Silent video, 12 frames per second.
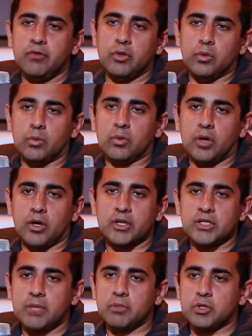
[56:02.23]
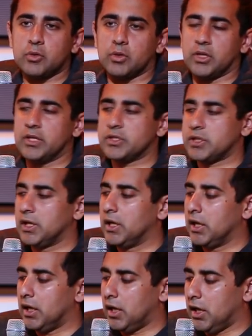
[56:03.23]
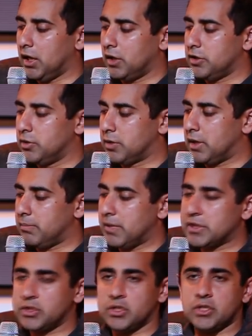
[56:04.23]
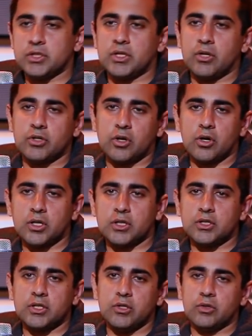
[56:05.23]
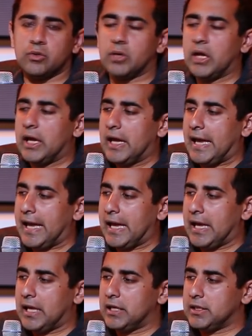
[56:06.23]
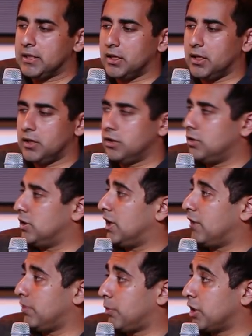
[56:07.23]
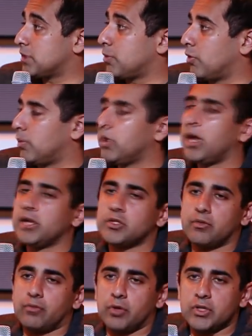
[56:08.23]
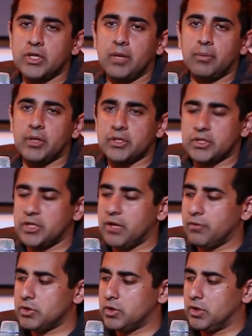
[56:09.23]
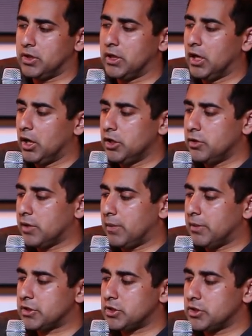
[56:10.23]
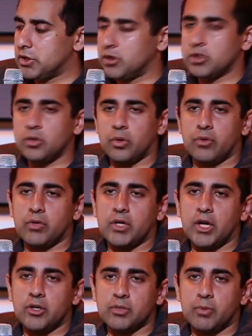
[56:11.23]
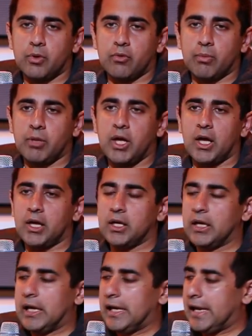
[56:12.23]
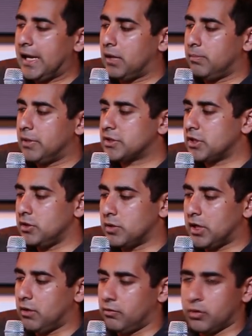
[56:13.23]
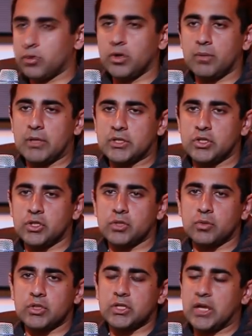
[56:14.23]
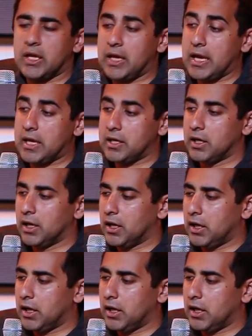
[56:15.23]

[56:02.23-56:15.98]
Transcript: if you are accepted to a list, you get messages that are targeted to you, and they have a price per reply. So for example, as a Stanford student, you get messages that are $2 or $3 per reply, and basically you get recruiting messages which say, hey,